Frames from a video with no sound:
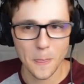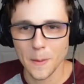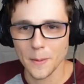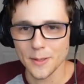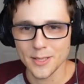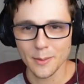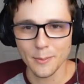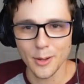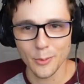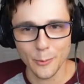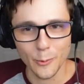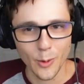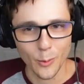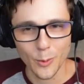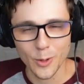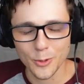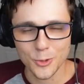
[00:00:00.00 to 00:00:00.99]
It's going to be a,
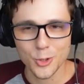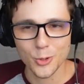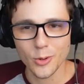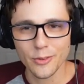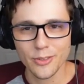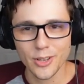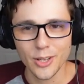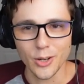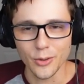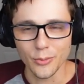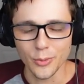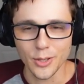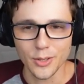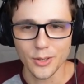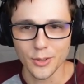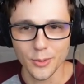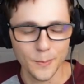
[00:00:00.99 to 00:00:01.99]
a real short video if we
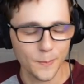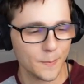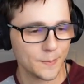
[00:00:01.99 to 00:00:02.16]
do.